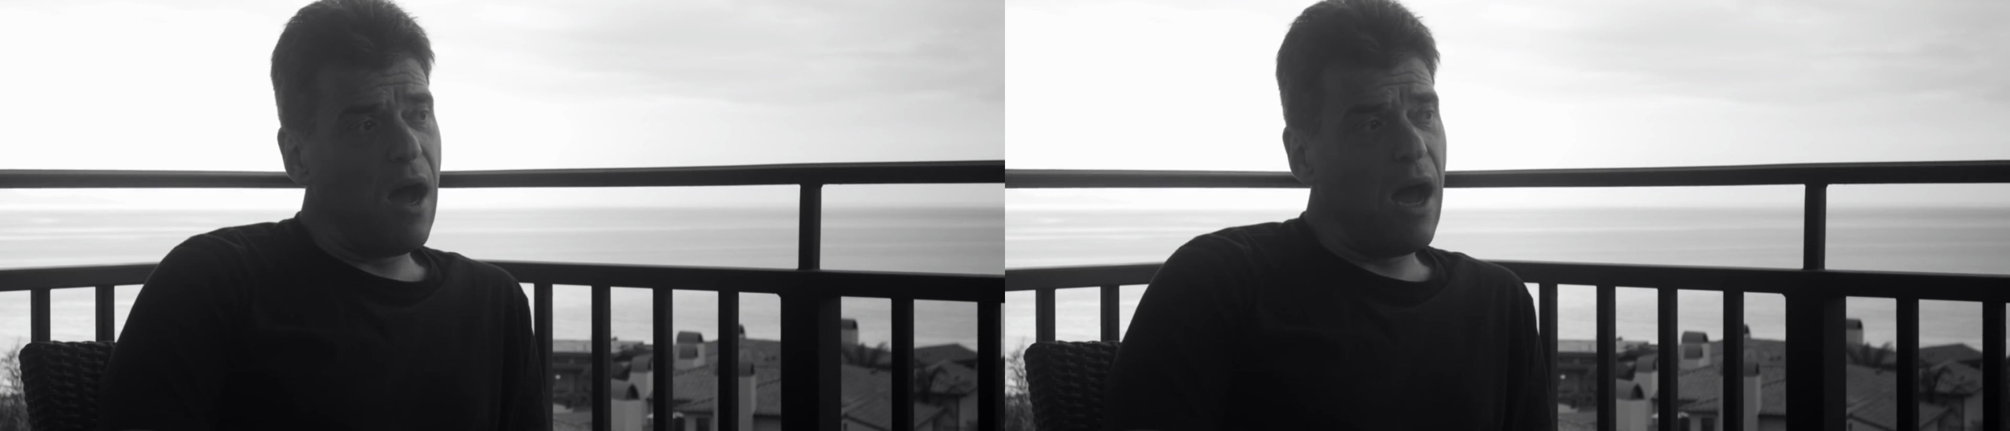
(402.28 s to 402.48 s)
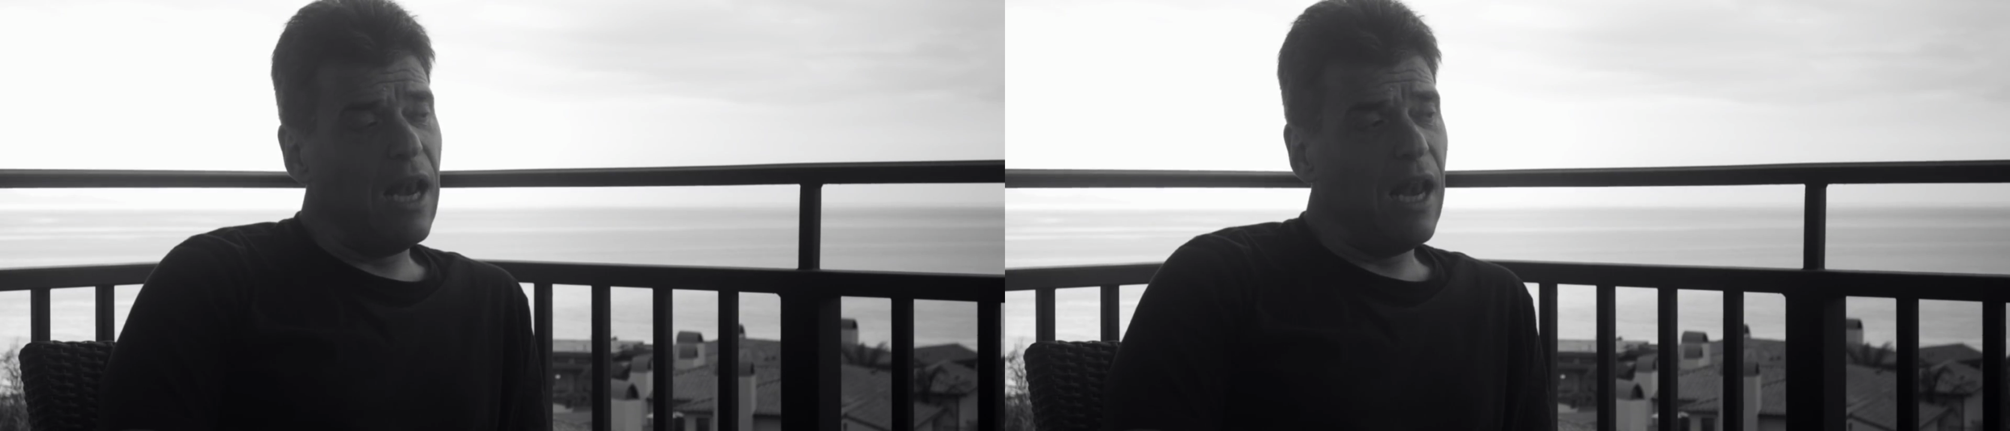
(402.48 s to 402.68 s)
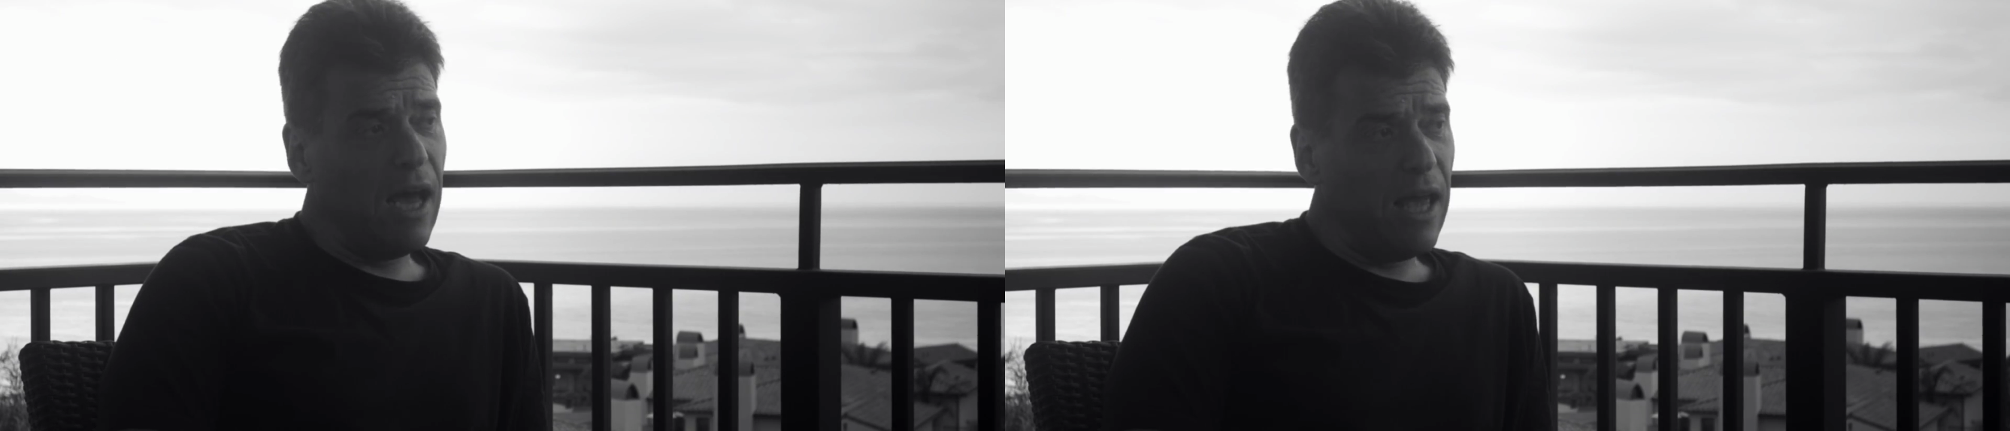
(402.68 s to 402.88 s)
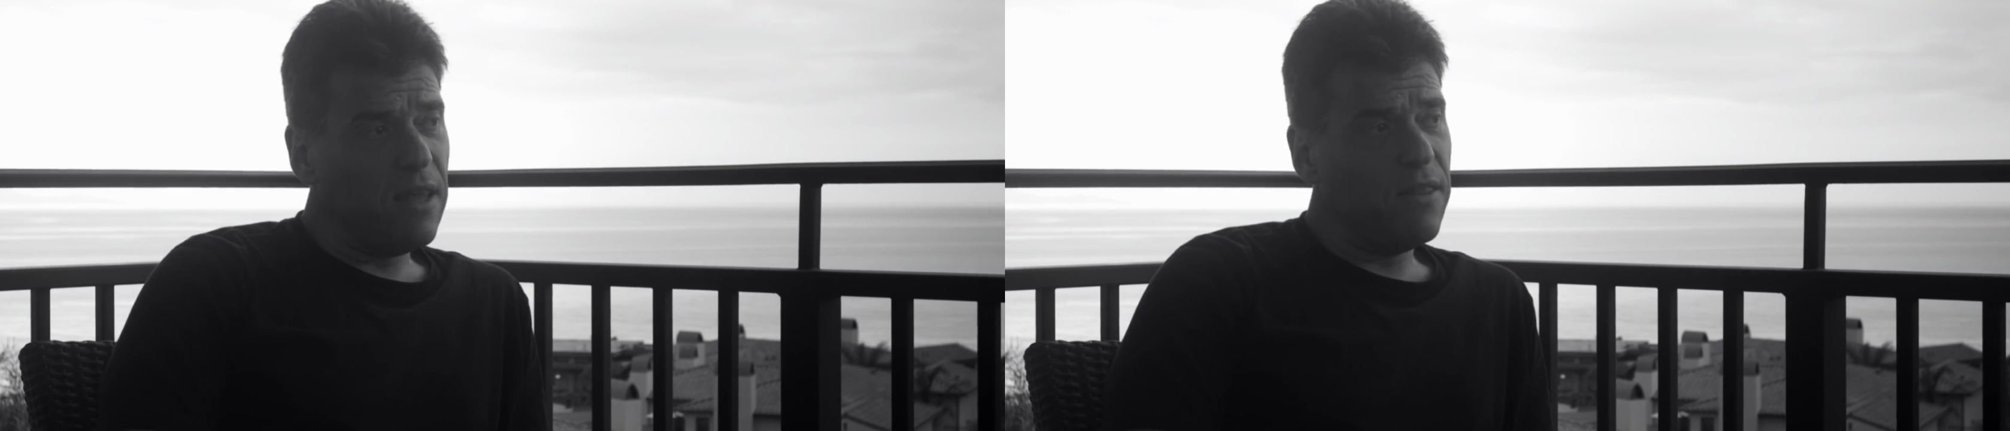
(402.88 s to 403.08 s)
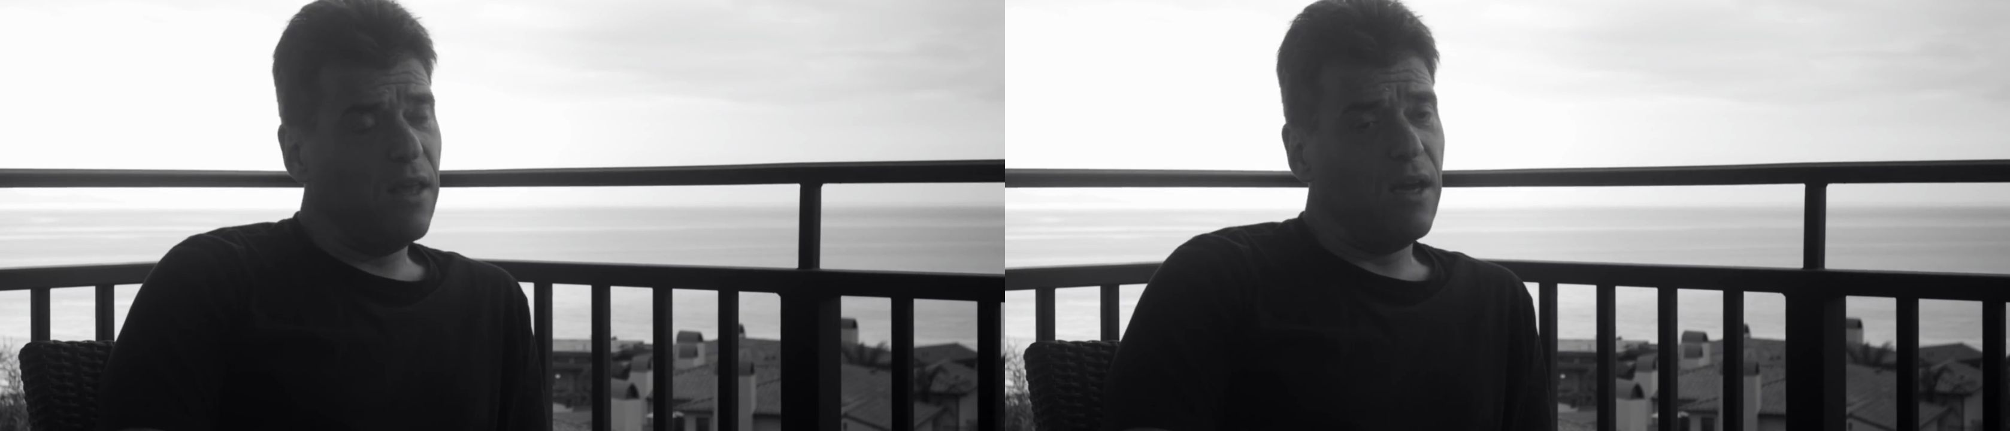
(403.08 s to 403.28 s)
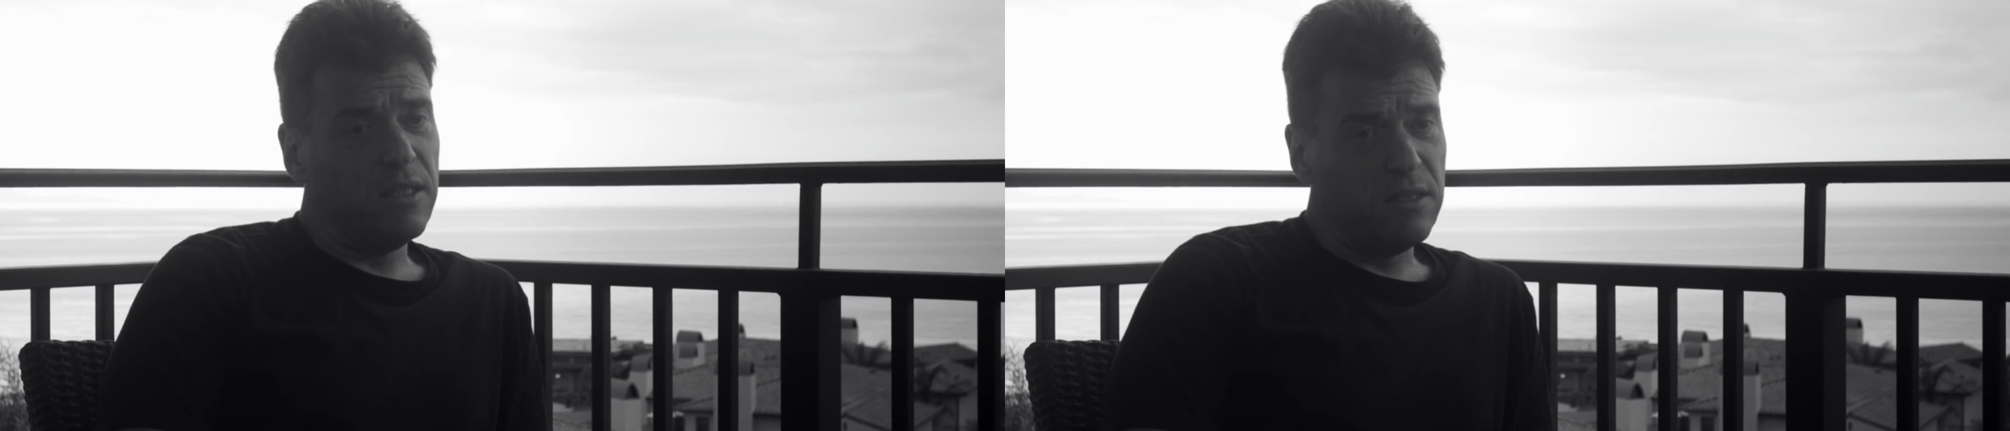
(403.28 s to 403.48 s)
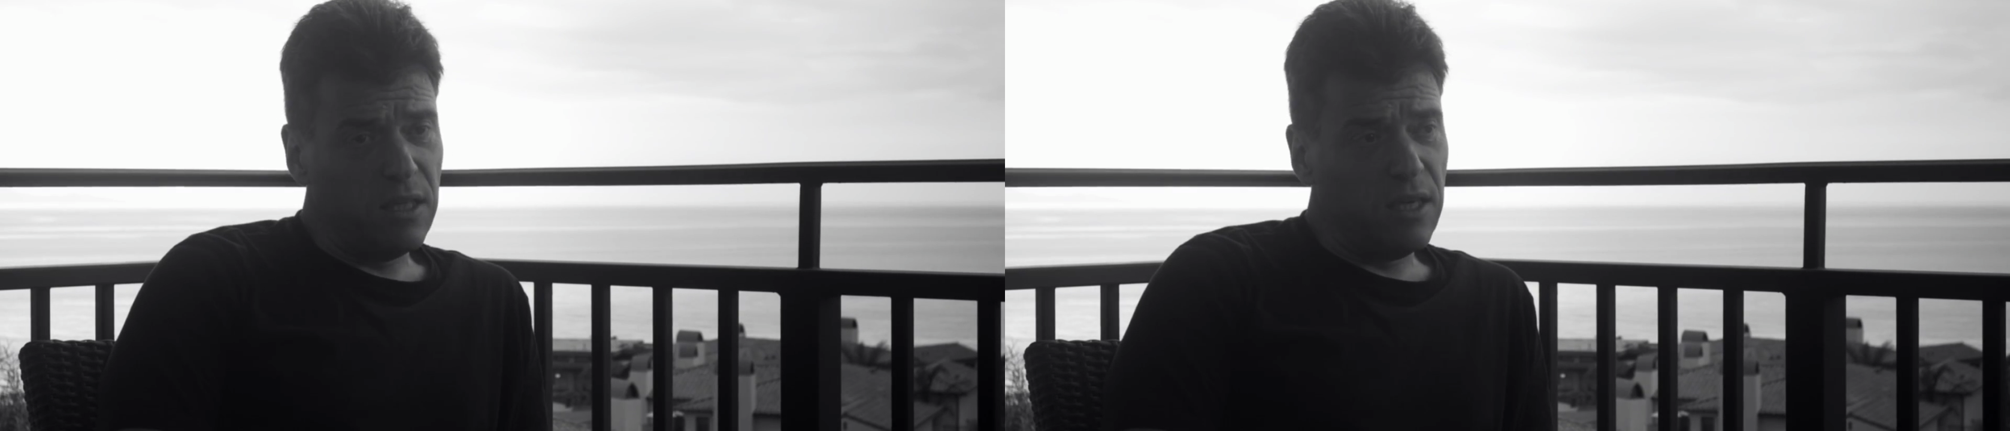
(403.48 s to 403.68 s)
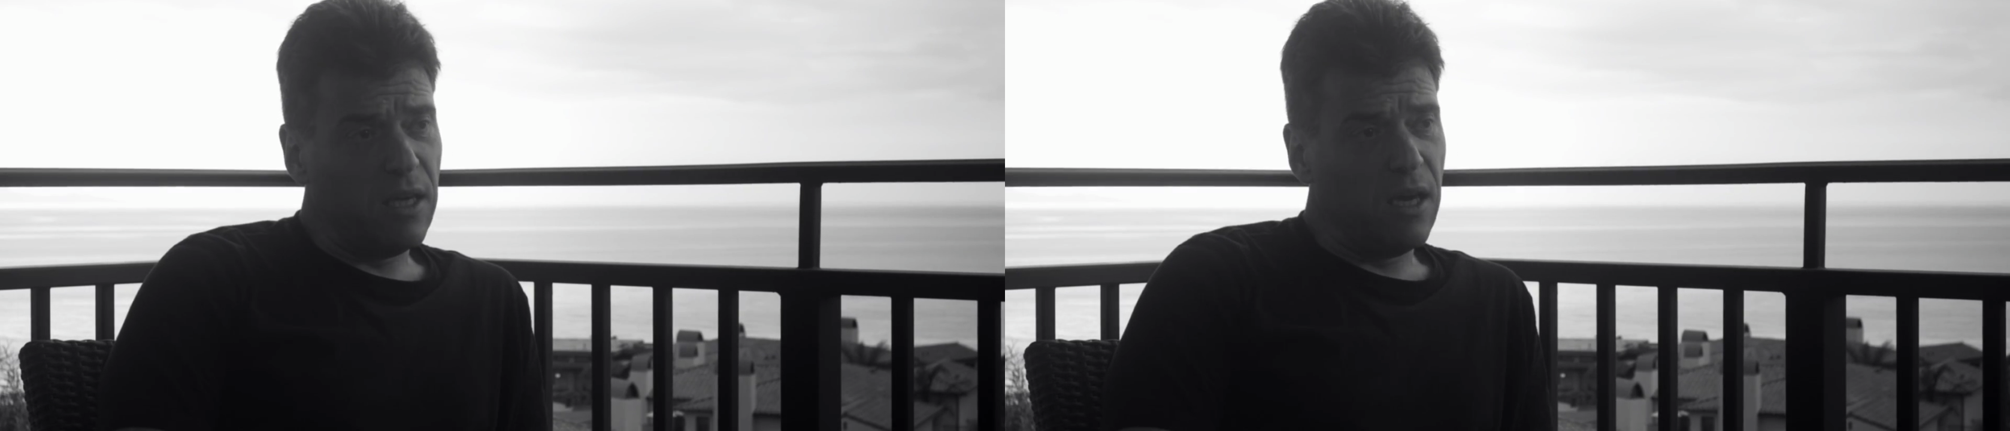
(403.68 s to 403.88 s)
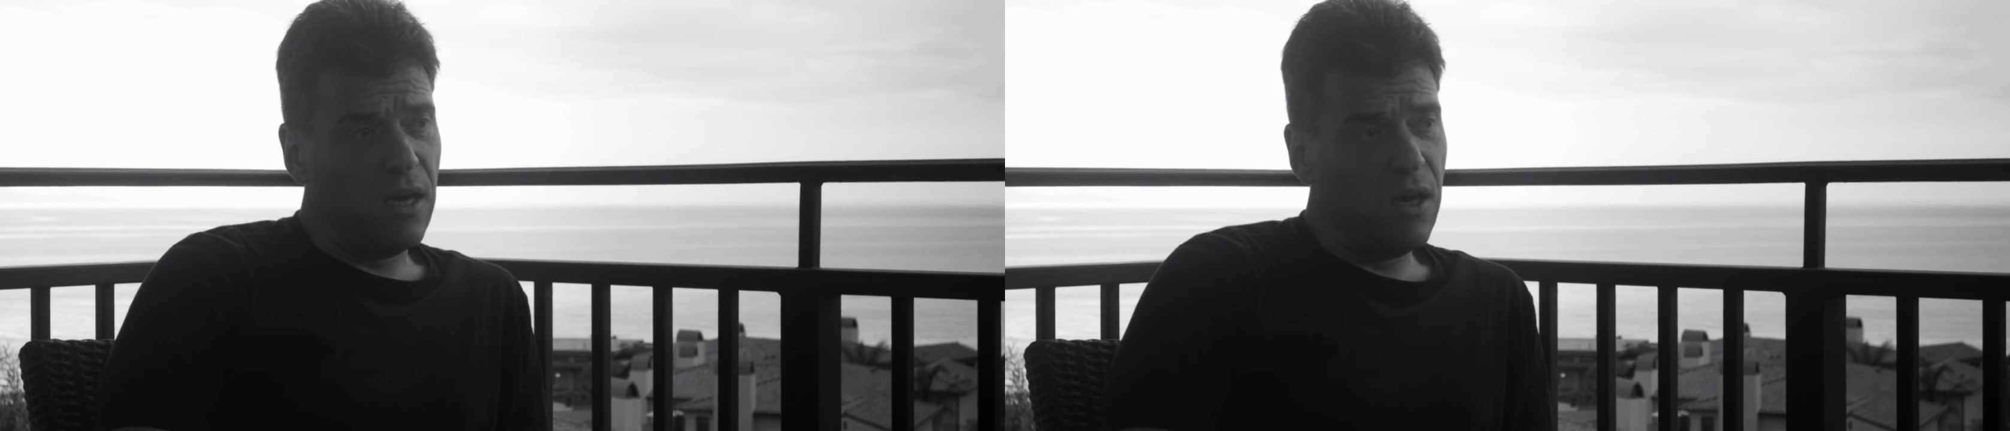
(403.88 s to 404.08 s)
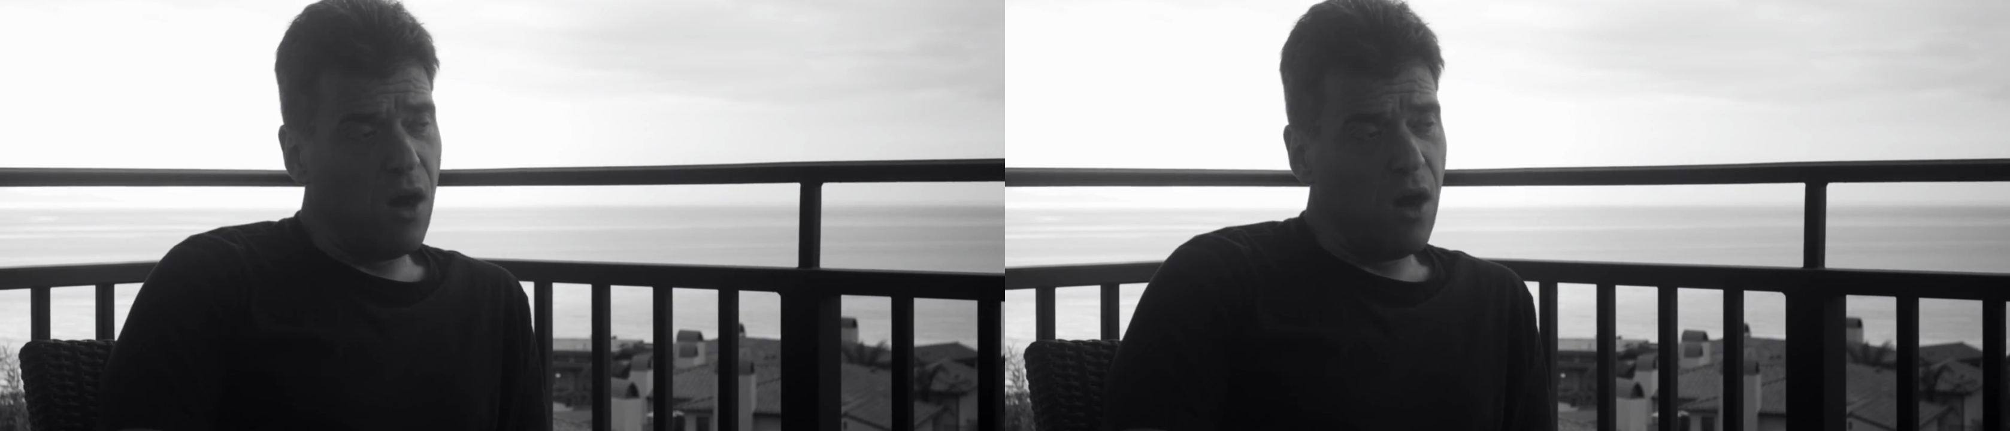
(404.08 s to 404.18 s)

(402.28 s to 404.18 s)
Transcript: I like the idea